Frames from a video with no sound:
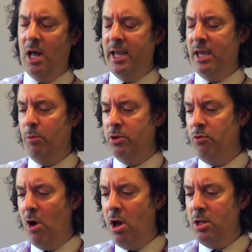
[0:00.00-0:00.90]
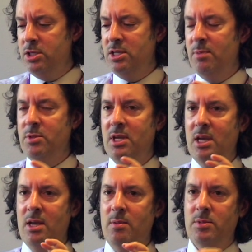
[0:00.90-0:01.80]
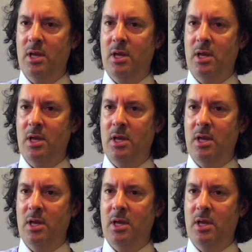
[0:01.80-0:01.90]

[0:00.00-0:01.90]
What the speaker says: I get withdrawal symptoms,